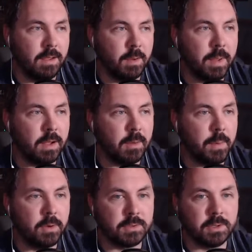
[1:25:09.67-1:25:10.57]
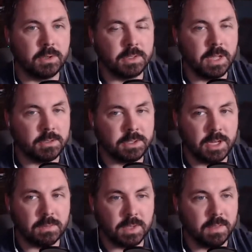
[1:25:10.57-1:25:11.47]
You know, my composer Daniel
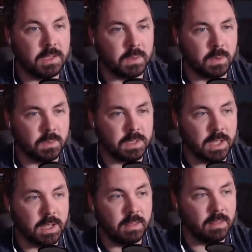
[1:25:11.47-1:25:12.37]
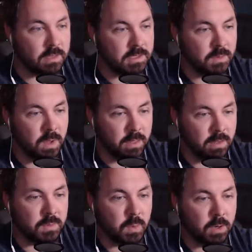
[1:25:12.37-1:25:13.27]
James on this one was like, this is why
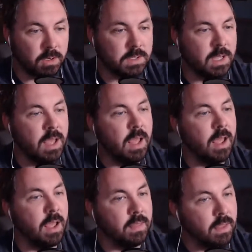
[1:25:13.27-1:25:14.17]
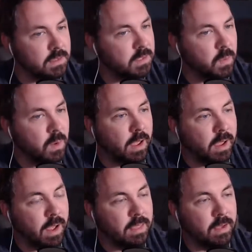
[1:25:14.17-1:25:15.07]
this works, and this is why
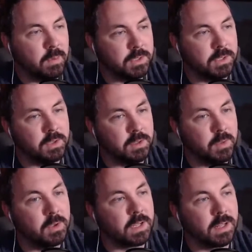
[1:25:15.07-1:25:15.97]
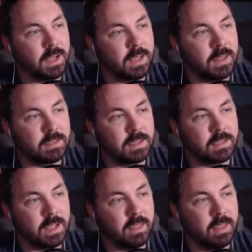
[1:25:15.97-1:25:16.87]
I think we should do the music like this,
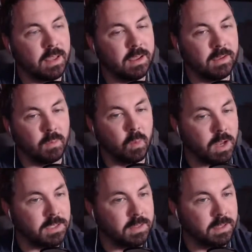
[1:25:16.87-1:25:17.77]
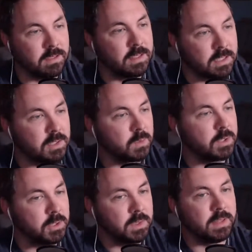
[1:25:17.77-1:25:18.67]
because I think watching this is
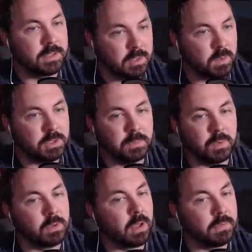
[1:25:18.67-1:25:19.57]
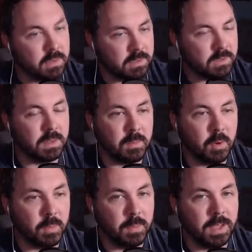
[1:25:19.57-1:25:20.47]
what you did, this is what you pulled off, this is what the
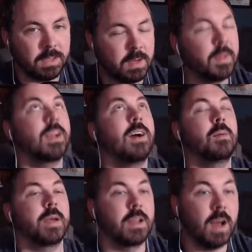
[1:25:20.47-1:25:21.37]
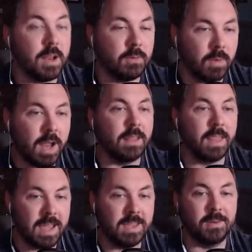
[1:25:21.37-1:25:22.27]
moment means. And I'm like, oh my God, you're right,
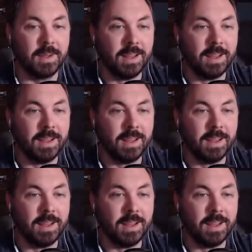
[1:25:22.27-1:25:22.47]
thank you.